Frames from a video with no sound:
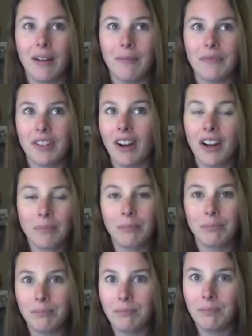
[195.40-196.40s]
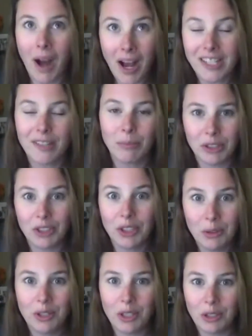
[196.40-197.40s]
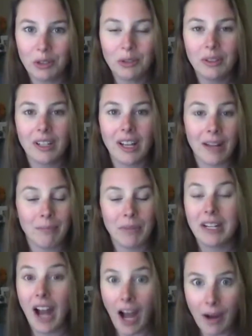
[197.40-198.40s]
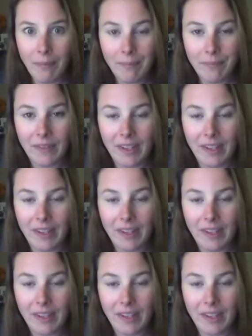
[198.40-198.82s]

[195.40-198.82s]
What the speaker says: they're all possible to do and become